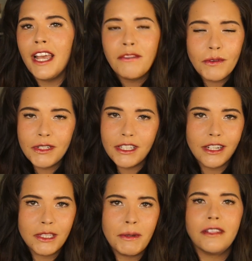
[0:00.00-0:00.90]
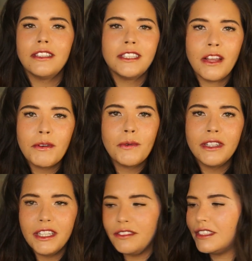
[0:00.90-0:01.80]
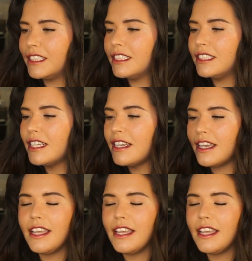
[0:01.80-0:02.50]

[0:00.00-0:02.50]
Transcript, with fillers: Everyone talks about this, everyone loves this.